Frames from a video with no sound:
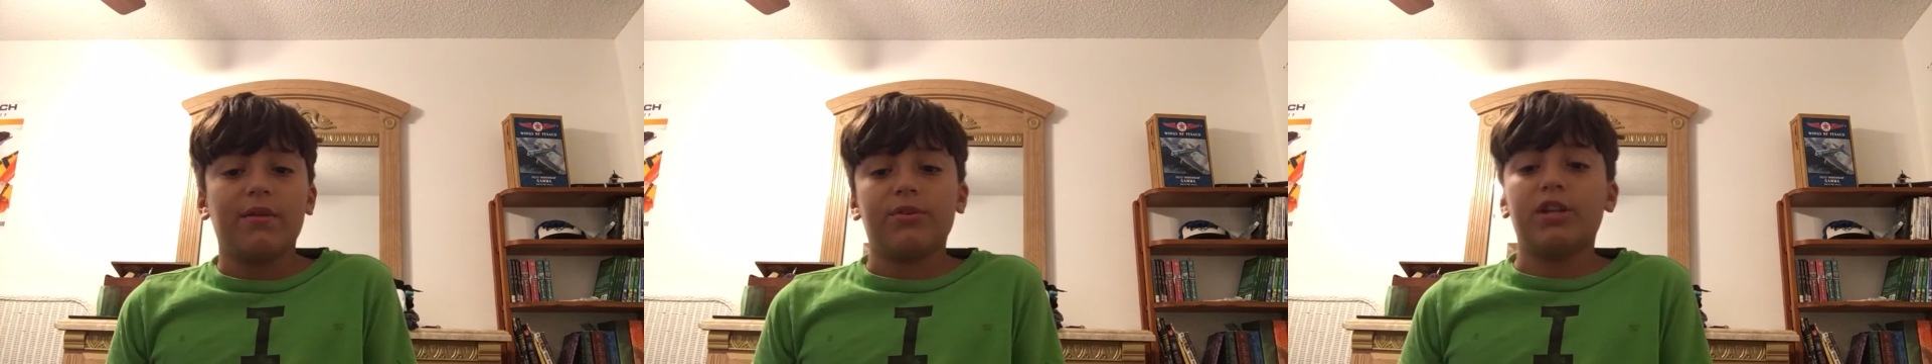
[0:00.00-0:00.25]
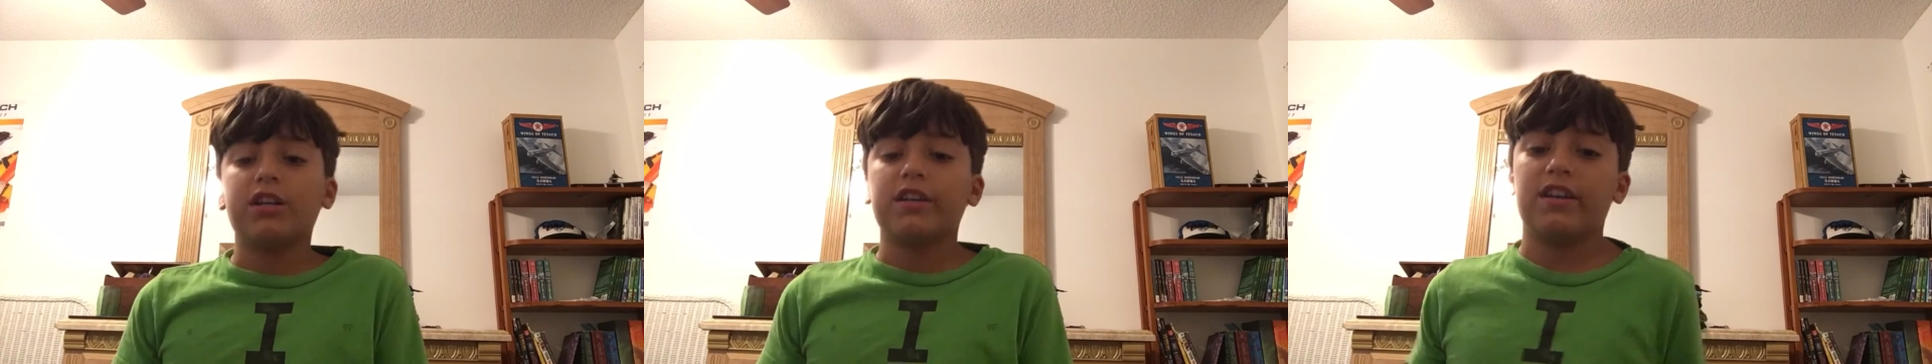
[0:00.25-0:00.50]
We're
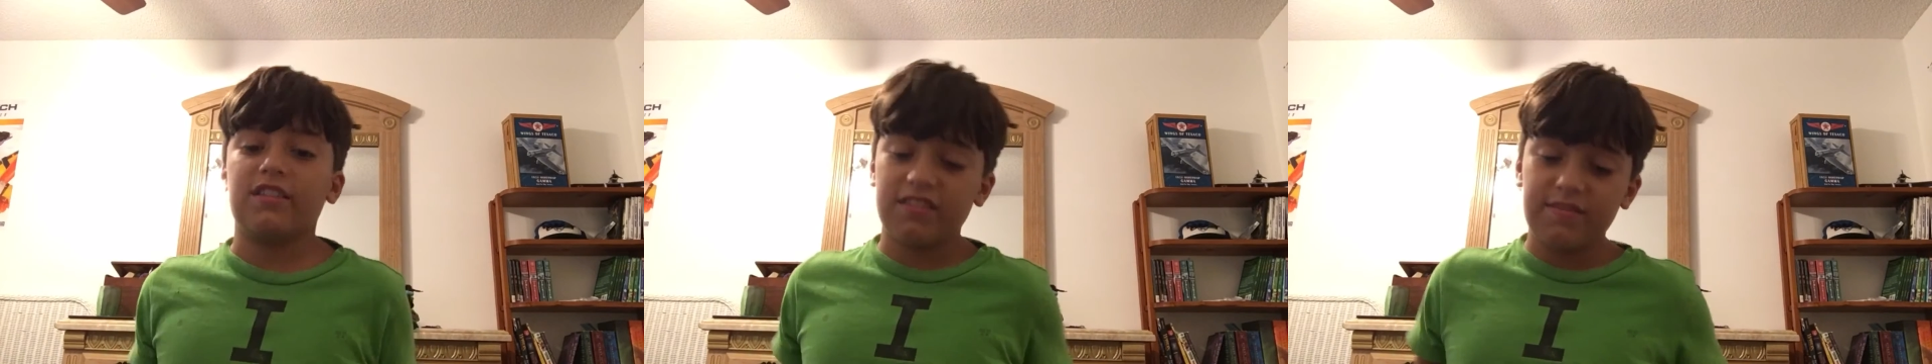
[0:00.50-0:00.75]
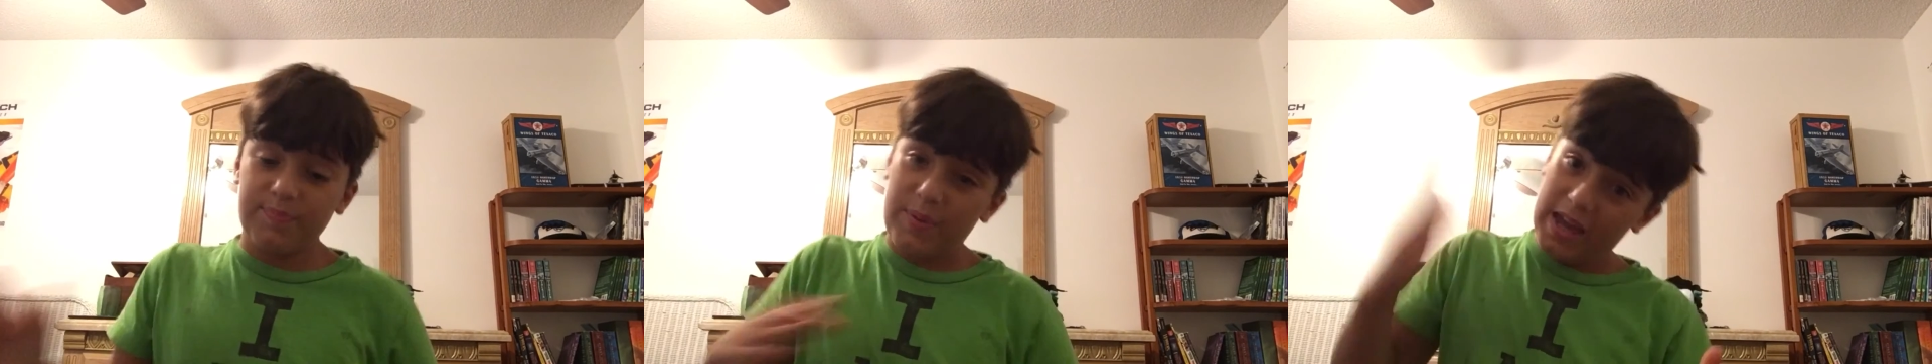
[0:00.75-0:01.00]
not gonna
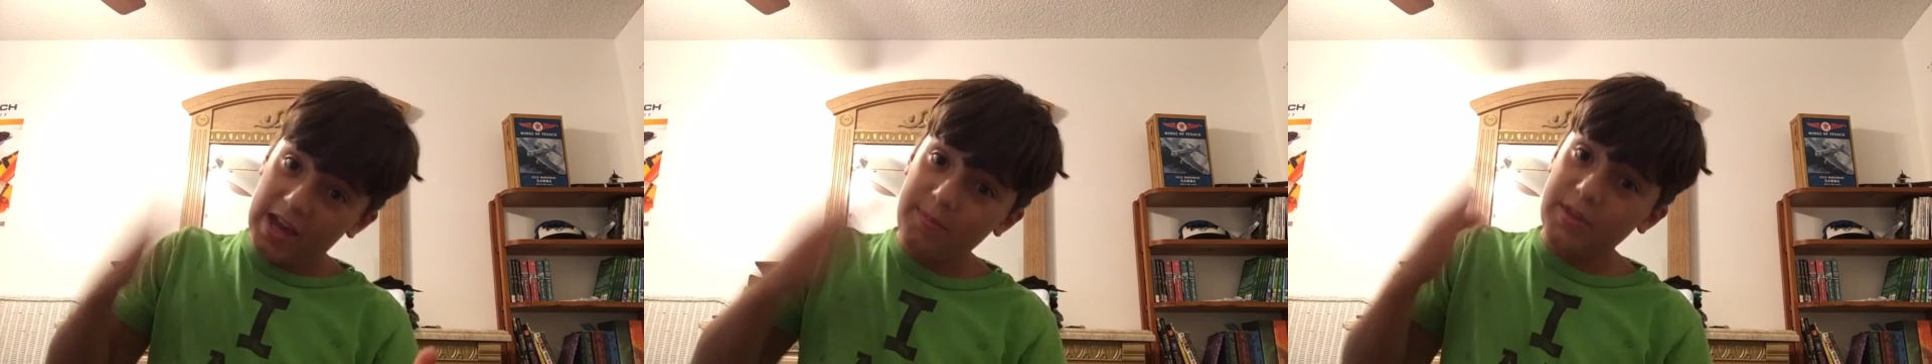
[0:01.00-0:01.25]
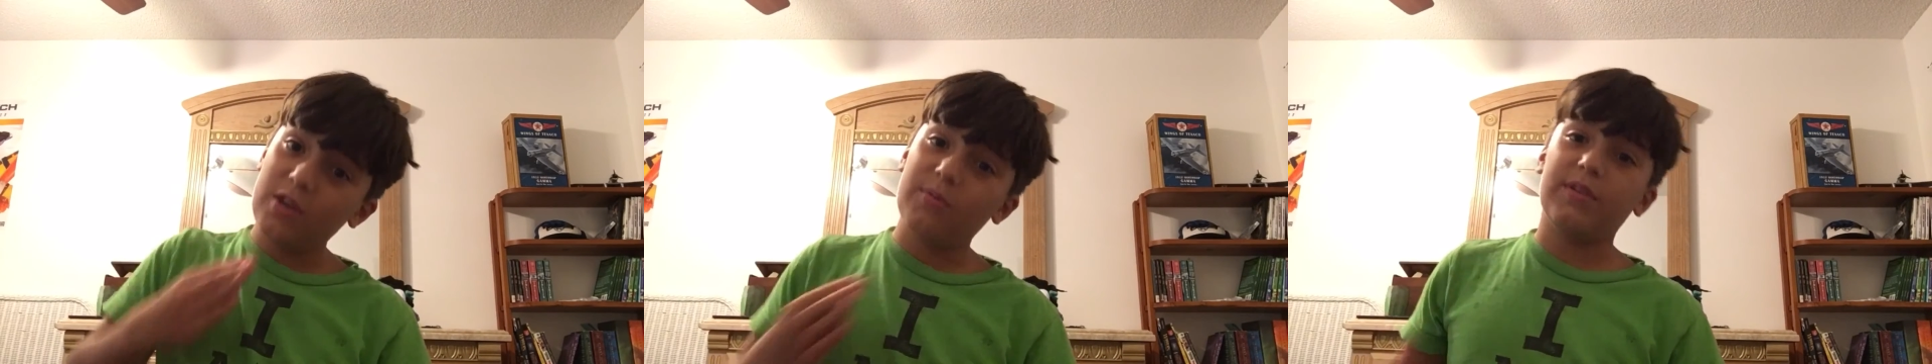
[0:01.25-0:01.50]

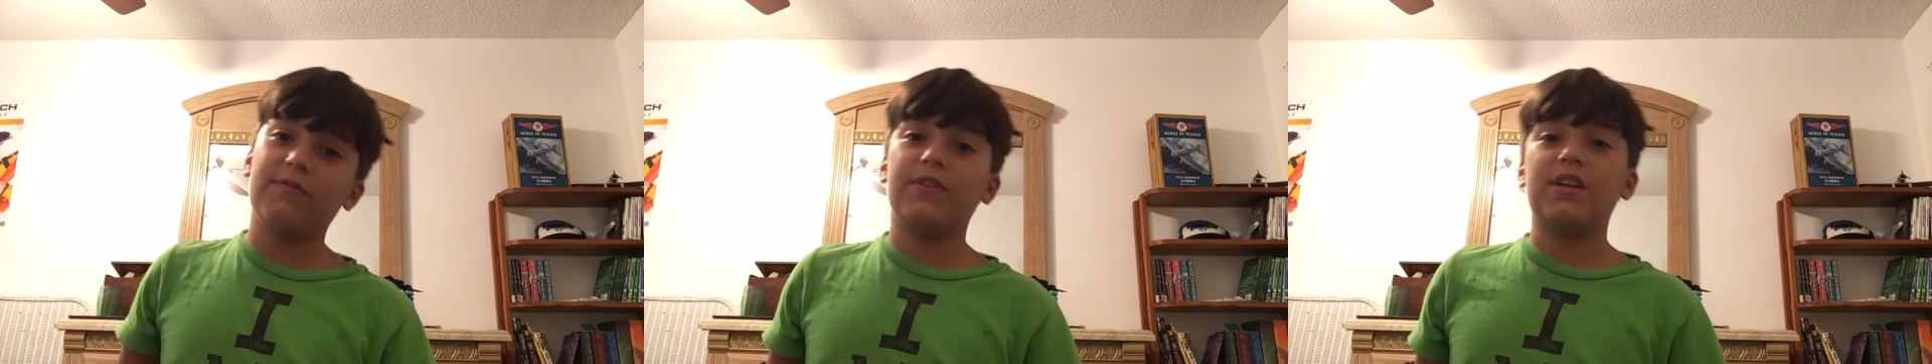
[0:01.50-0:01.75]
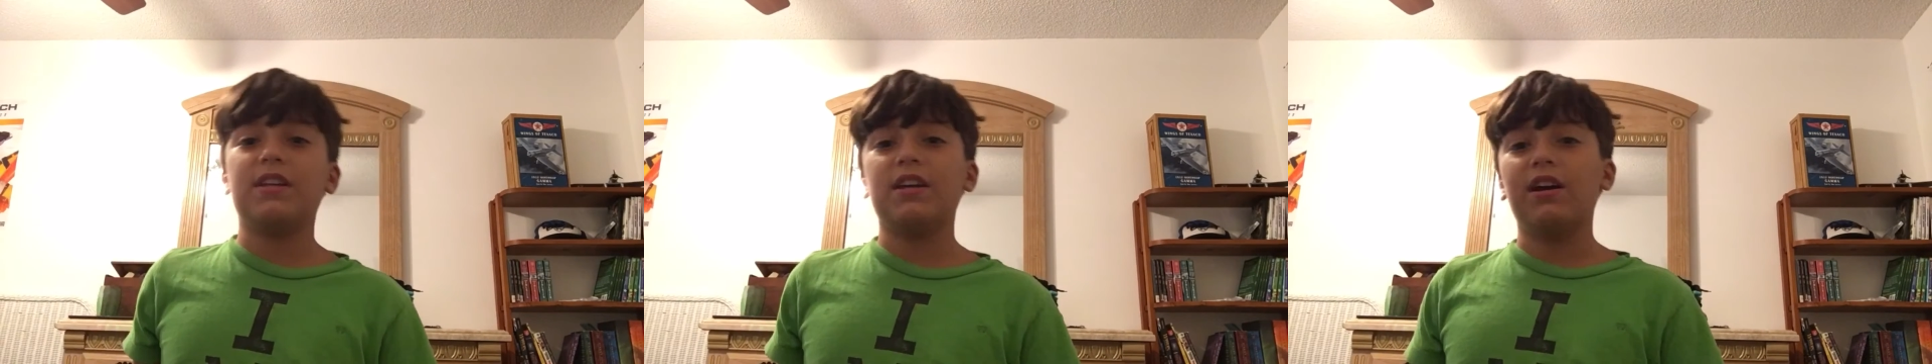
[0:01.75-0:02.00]
spam you with
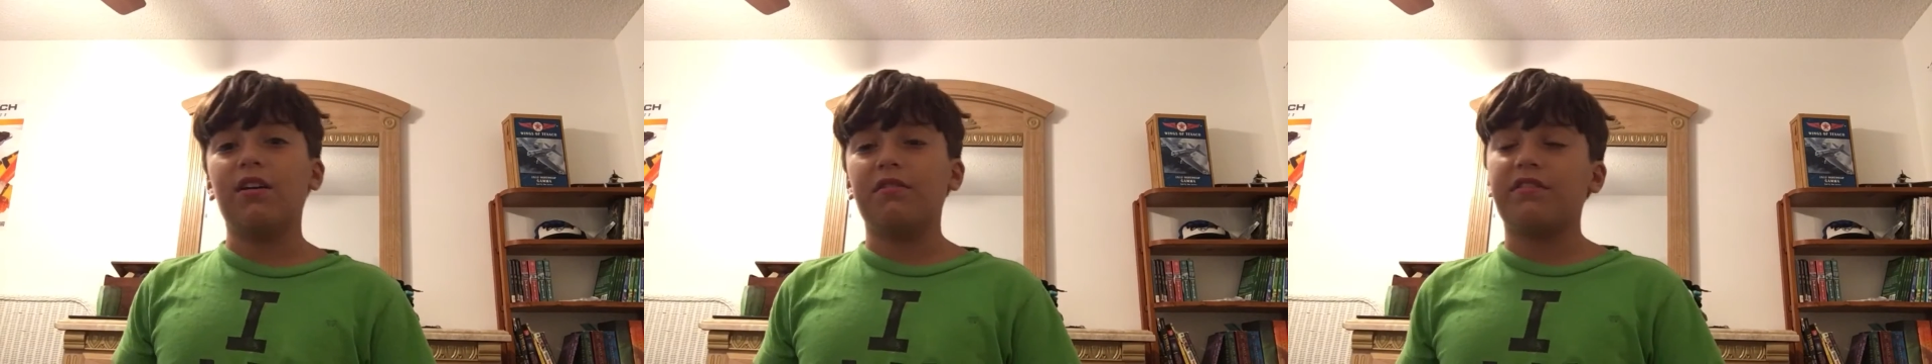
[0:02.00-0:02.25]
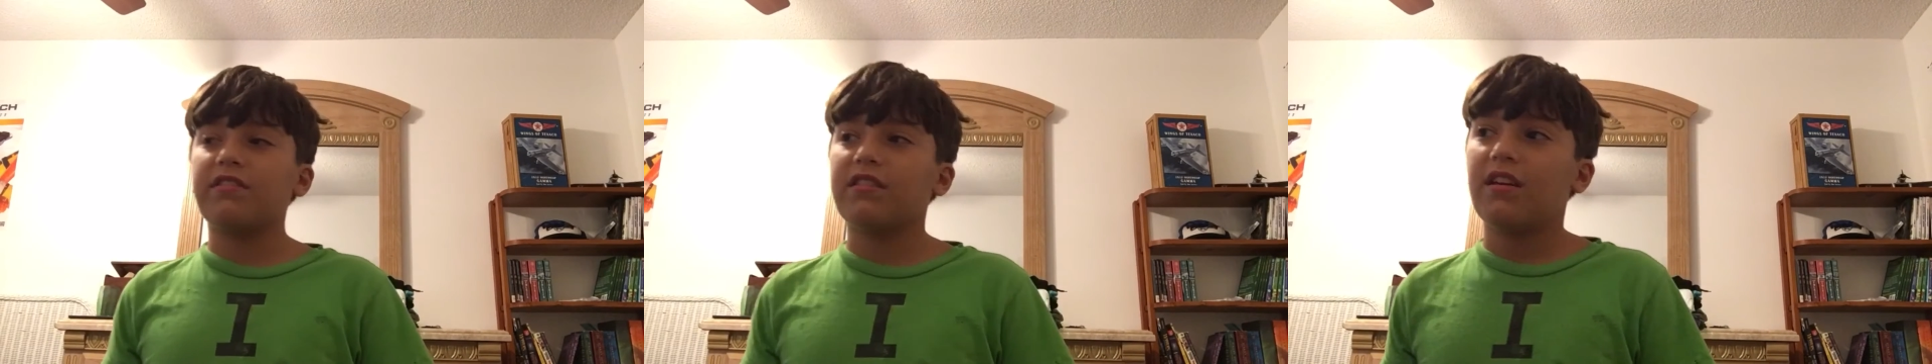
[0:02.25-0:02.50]
videos.